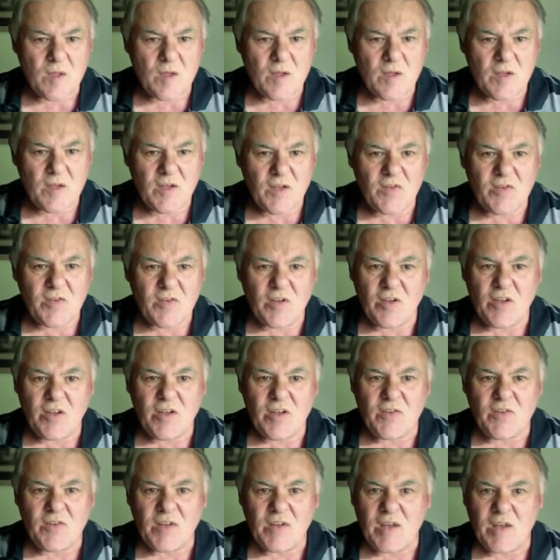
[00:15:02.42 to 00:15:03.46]
Isn't it
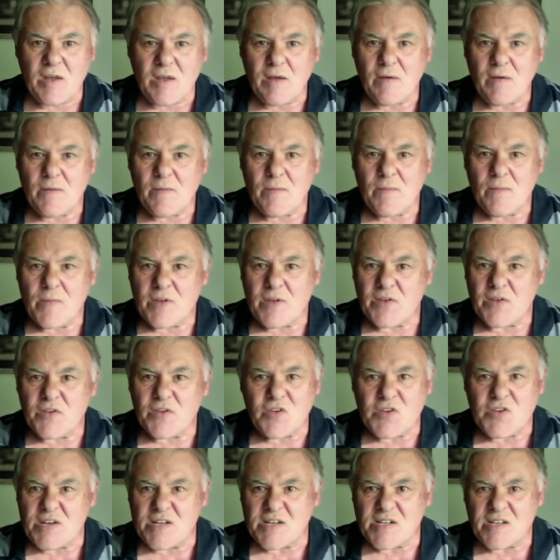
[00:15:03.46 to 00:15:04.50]
easy? Isn't
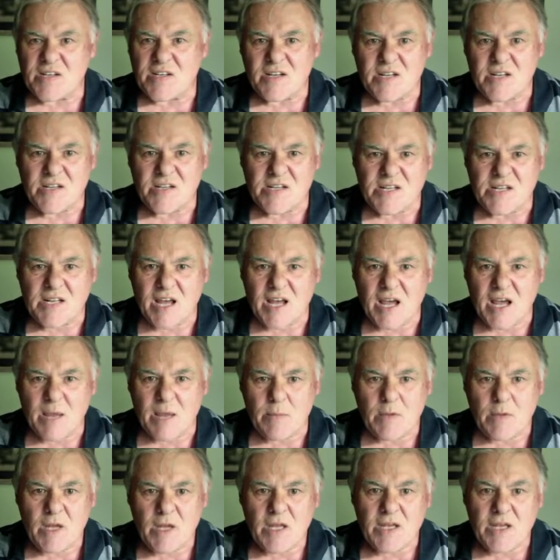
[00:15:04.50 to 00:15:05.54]
chess an easy game?
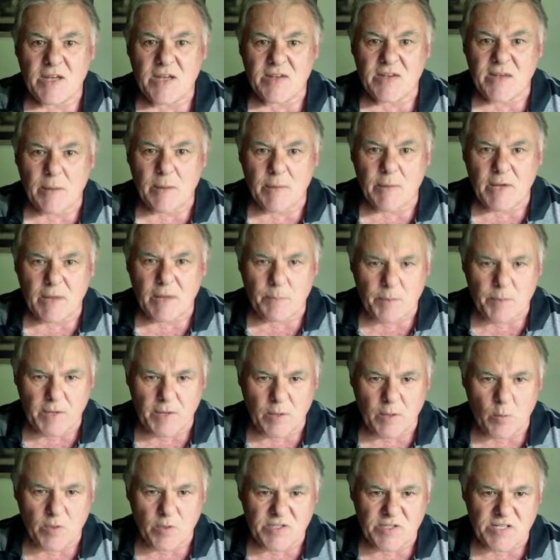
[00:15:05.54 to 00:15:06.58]
He's coming up here.
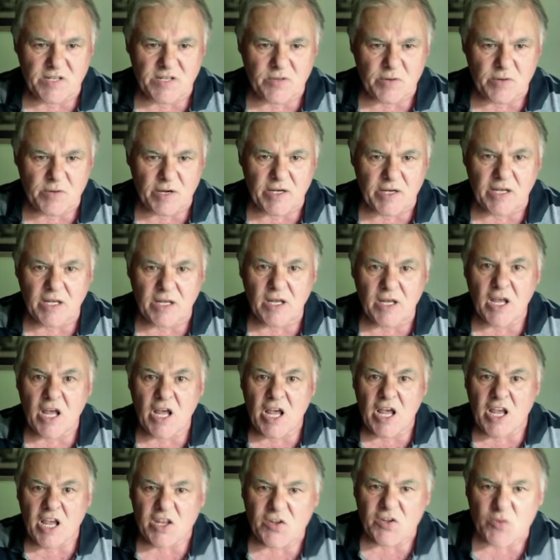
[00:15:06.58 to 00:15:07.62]
What's he threatening?
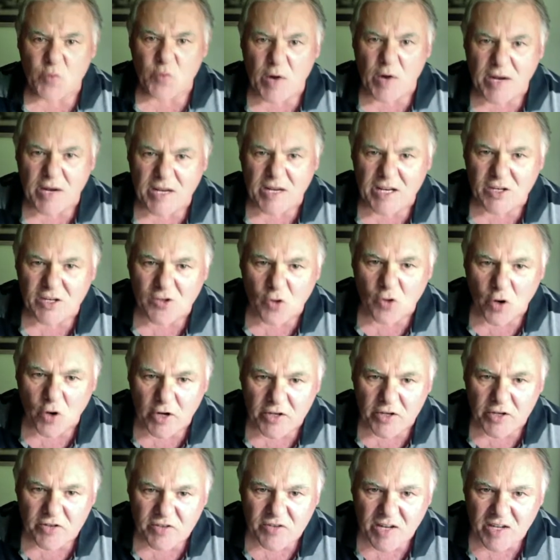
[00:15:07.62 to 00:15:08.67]
He's threatening
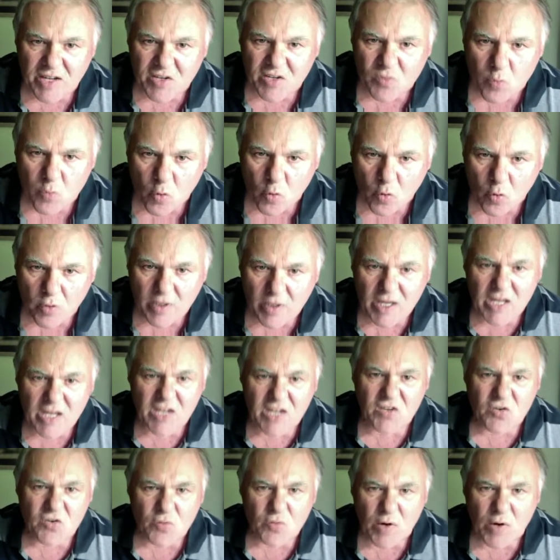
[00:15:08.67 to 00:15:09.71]
knight takes rook.
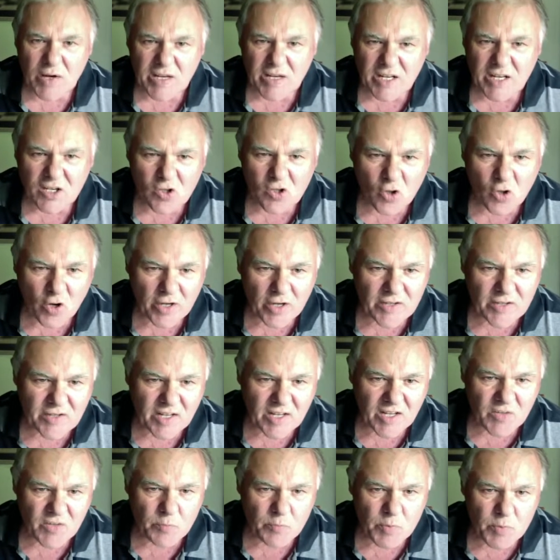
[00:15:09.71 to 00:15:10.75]
He's threatening knight
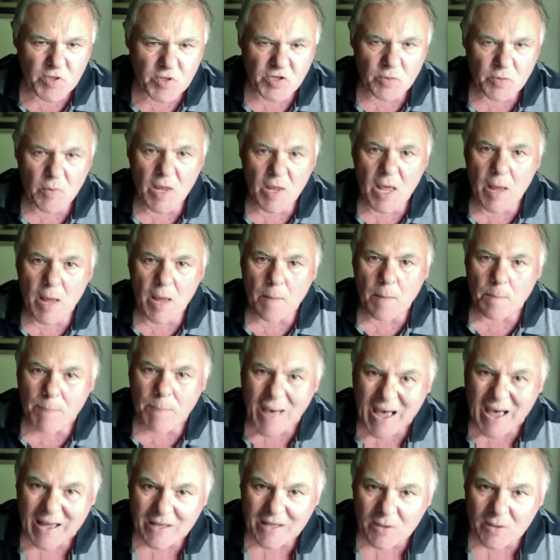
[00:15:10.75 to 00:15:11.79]
takes bishop.
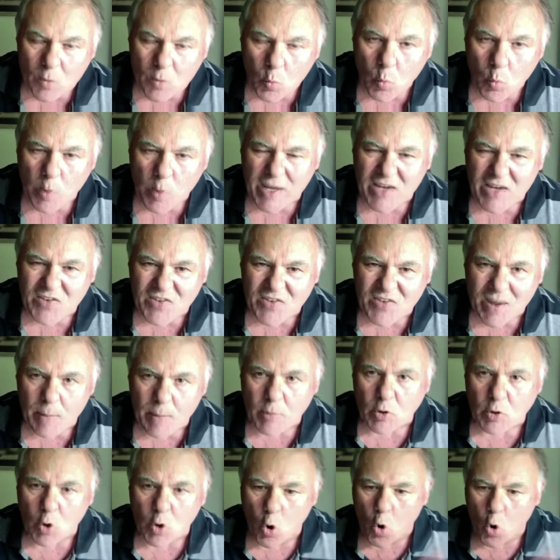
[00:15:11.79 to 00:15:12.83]
But we
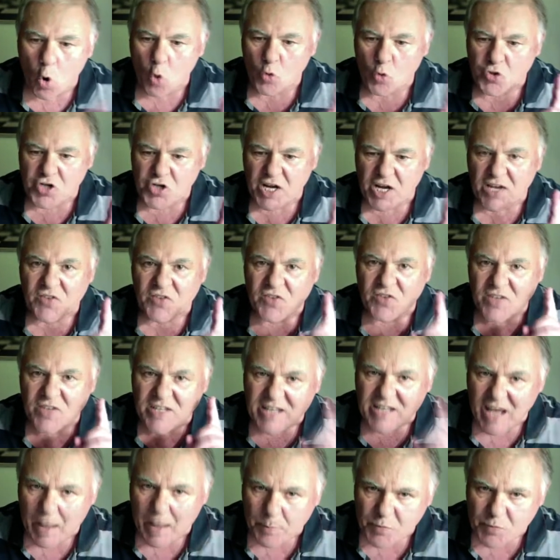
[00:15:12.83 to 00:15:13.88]
examine all checks and
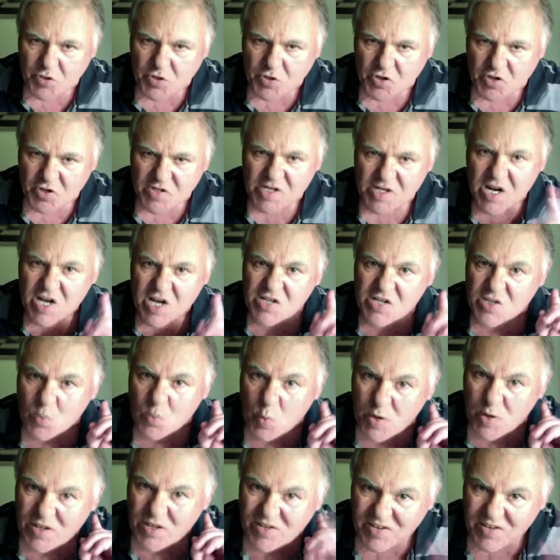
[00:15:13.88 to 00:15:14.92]
captures. So
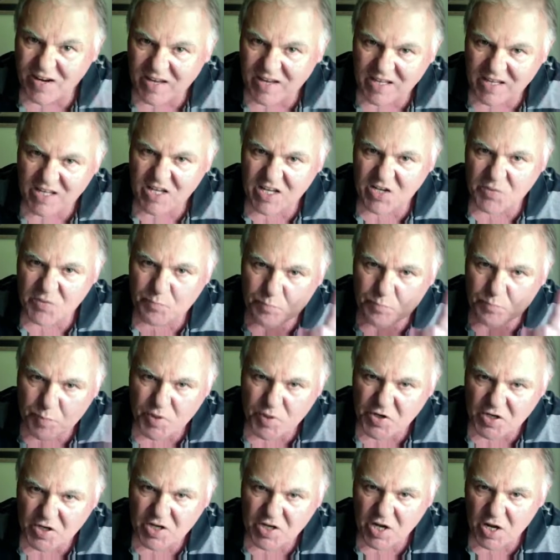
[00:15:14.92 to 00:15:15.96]
we take his
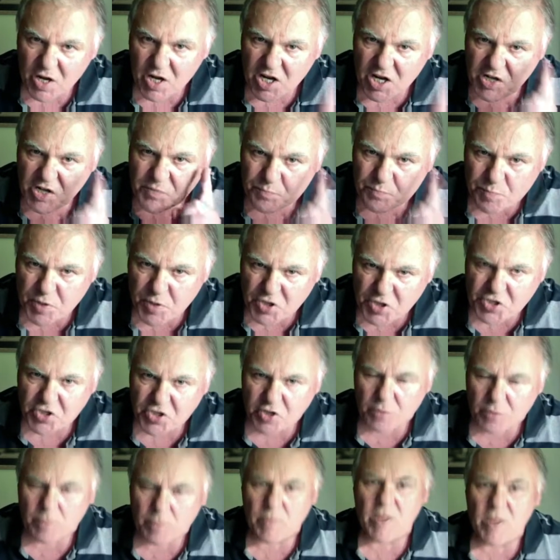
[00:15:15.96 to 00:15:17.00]

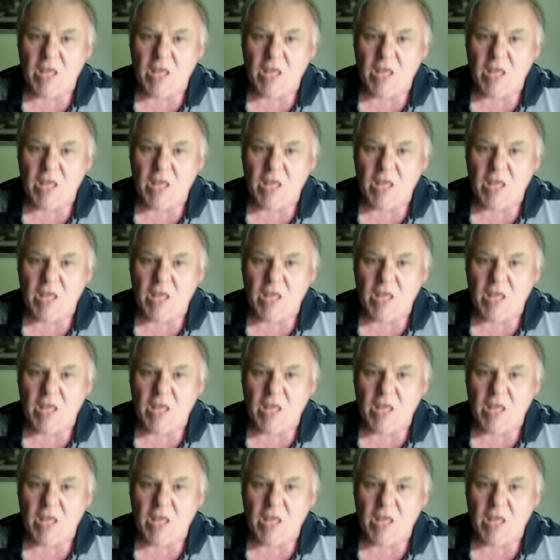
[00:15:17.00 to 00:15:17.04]
bishop,